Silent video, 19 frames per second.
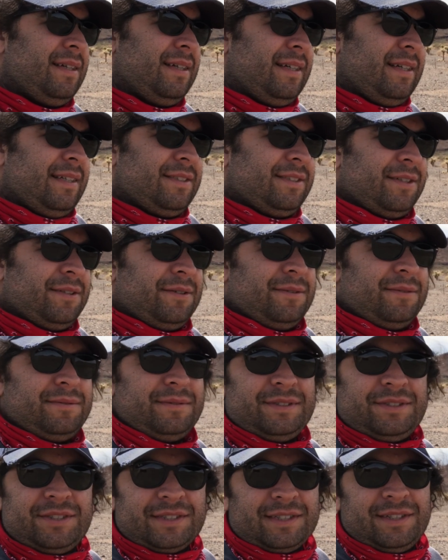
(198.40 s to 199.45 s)
so it
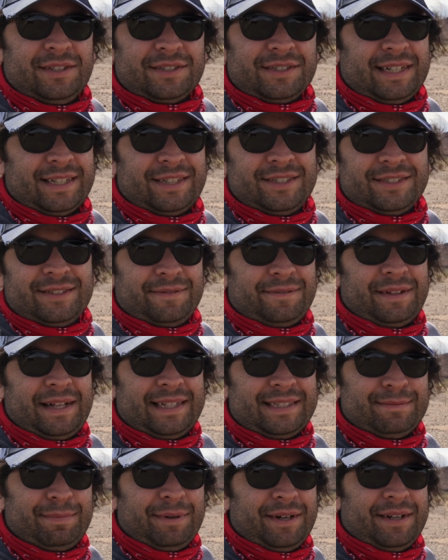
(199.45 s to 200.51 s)
just looks like just a
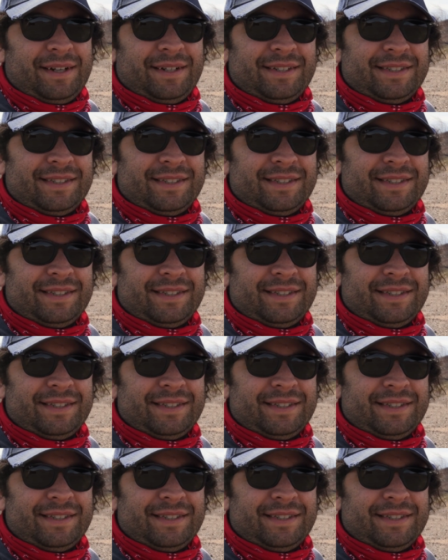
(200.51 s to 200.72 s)
flat spot on the